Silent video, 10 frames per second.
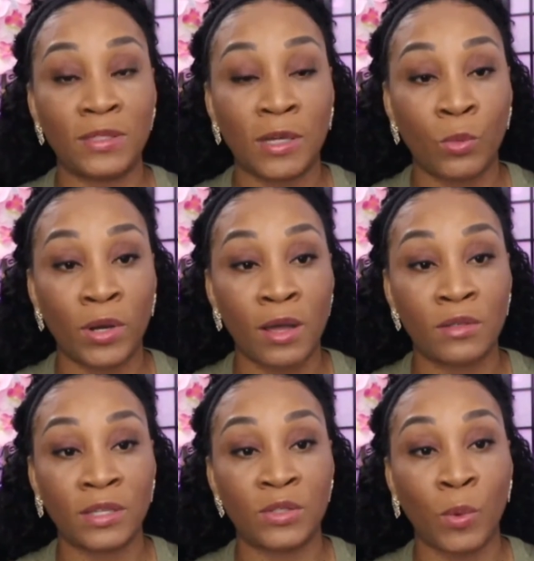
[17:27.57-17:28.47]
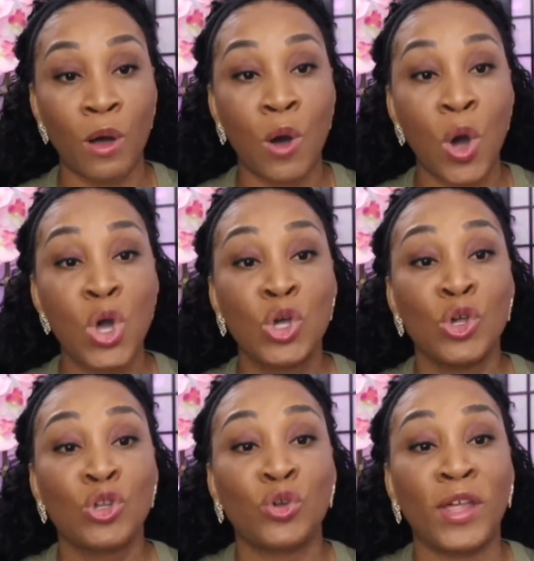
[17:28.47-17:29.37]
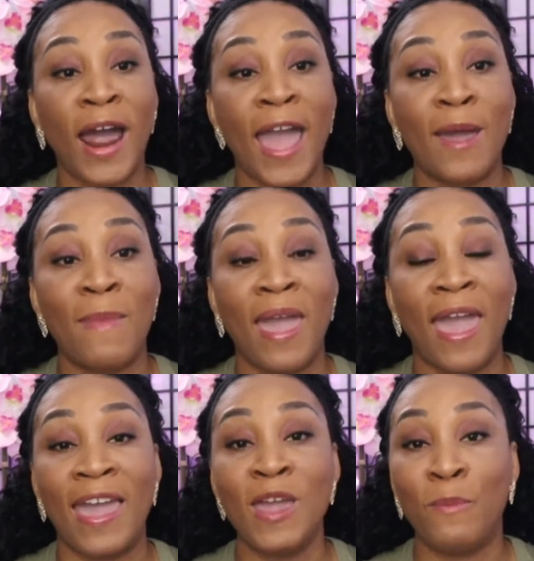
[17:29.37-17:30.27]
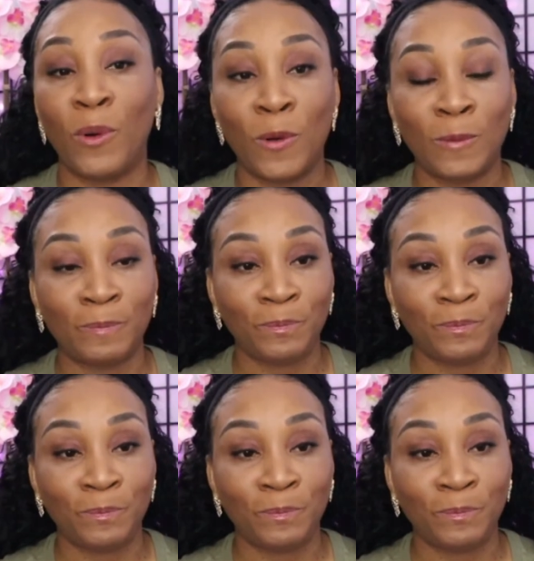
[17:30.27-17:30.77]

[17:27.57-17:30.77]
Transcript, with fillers: someone else as well, so that I am able,